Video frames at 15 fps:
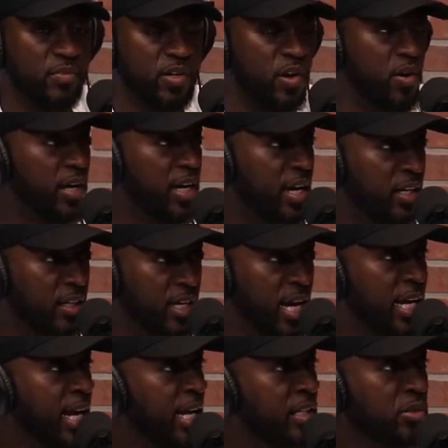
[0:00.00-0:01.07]
I
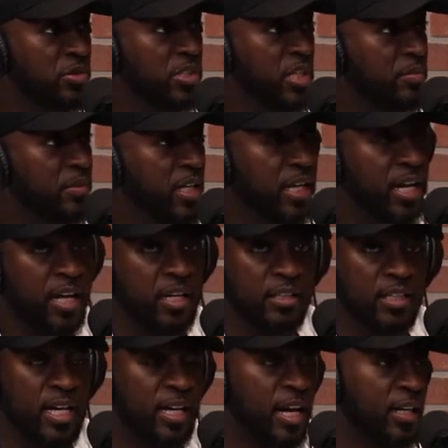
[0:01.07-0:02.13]
gotta do something. I
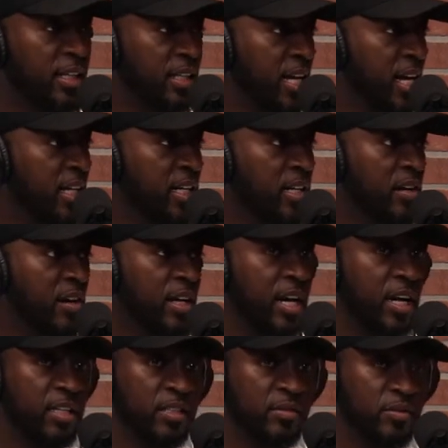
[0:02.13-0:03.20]
gotta get out of here. I
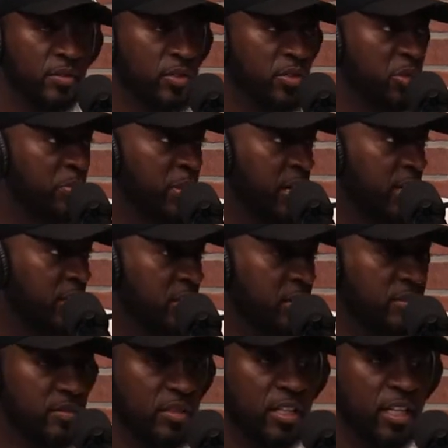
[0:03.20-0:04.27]
gotta do
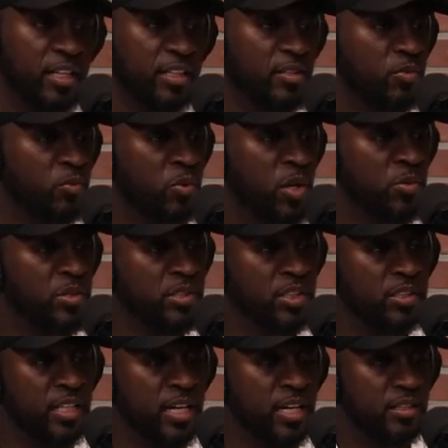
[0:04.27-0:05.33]
better. What was
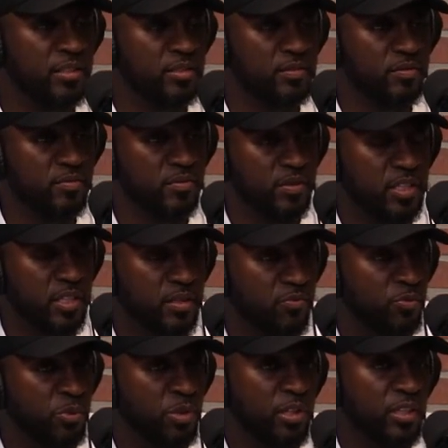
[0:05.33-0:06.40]
it that
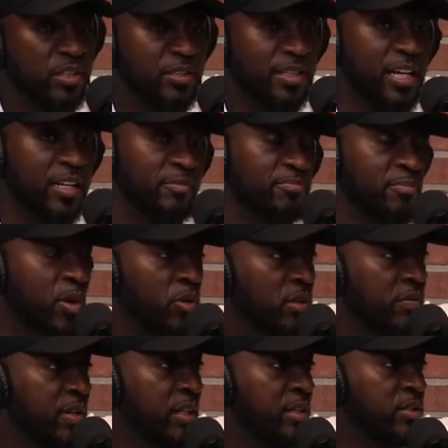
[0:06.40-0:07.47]
really
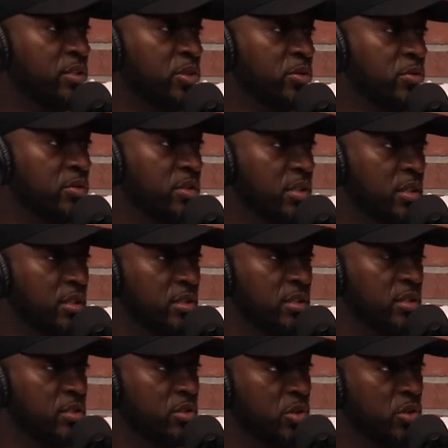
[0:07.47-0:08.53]
motivated you to
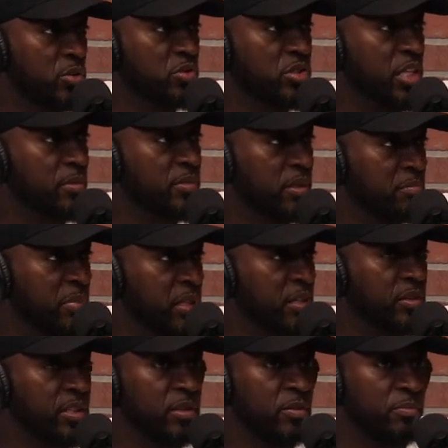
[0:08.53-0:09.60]
do something
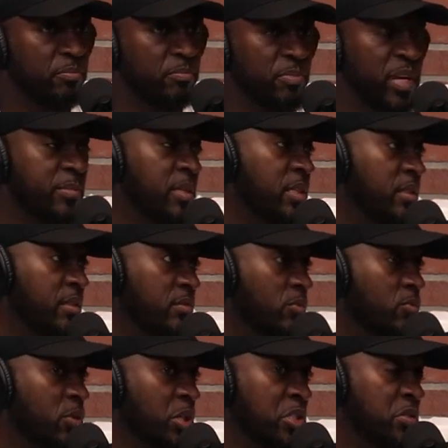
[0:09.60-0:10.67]
bigger than maybe
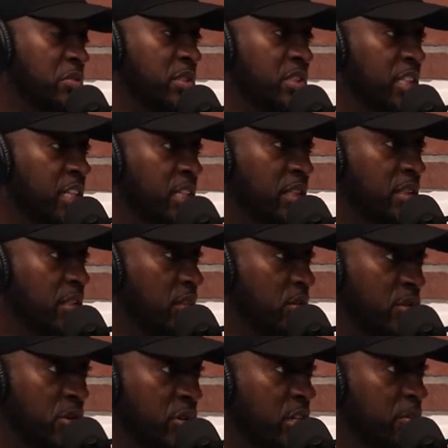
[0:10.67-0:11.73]
what you'd seen
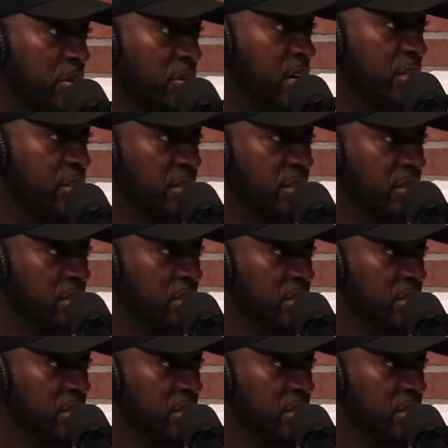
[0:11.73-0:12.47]
growing up around you?